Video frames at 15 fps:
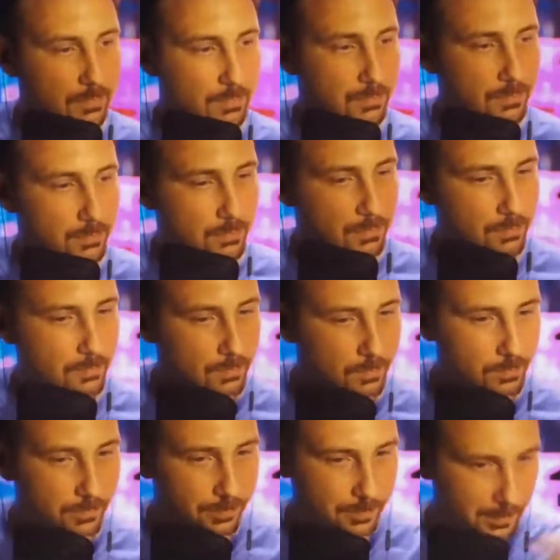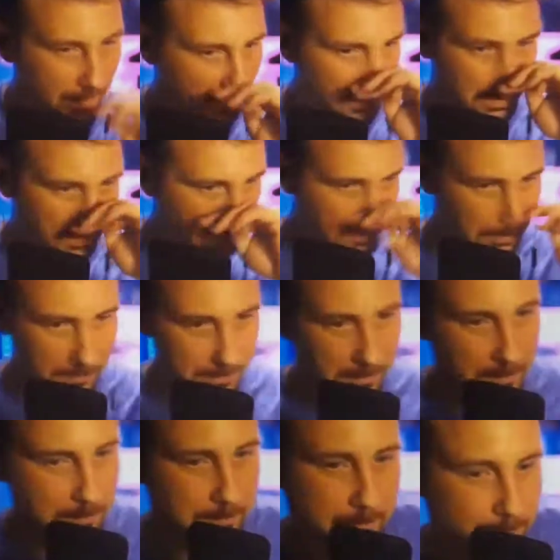disinformation is key,
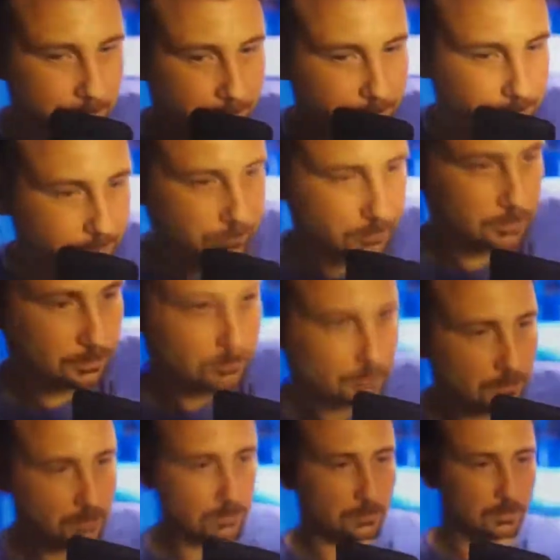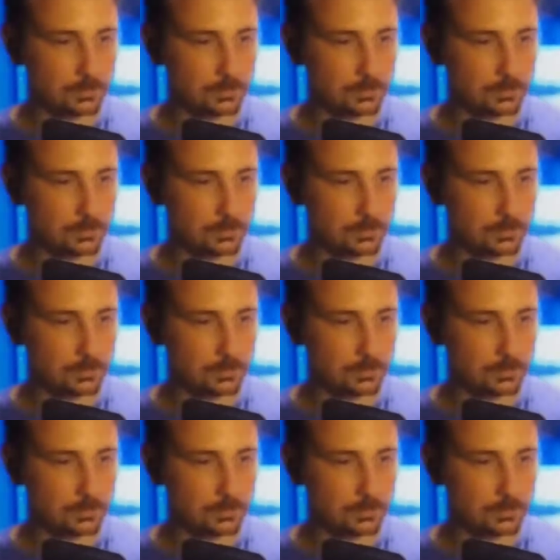and that's all you see all the time.